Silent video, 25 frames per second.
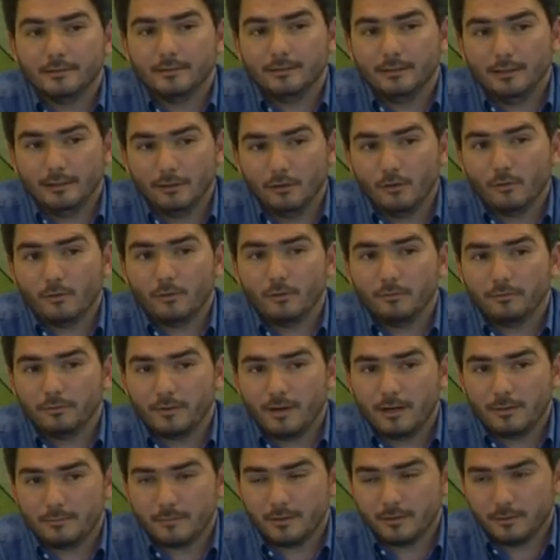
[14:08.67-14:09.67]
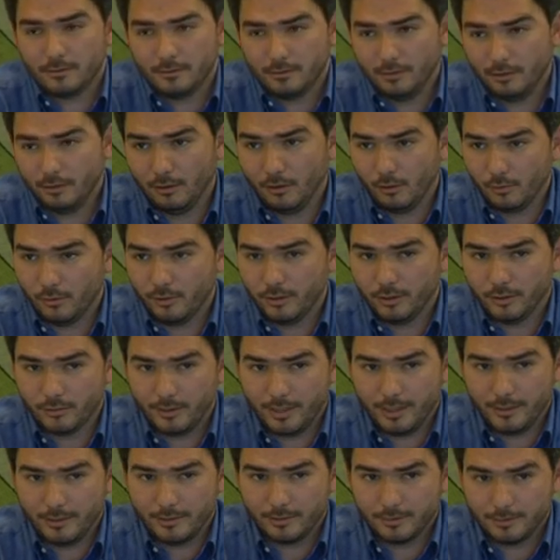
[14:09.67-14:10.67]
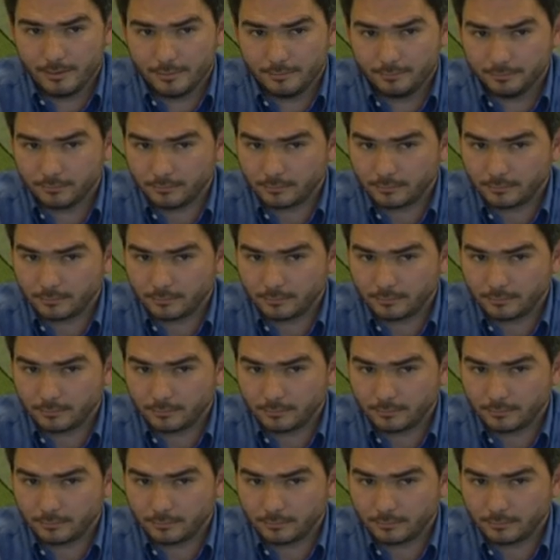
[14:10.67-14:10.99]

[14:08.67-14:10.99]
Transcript: the local farmers, the local traders,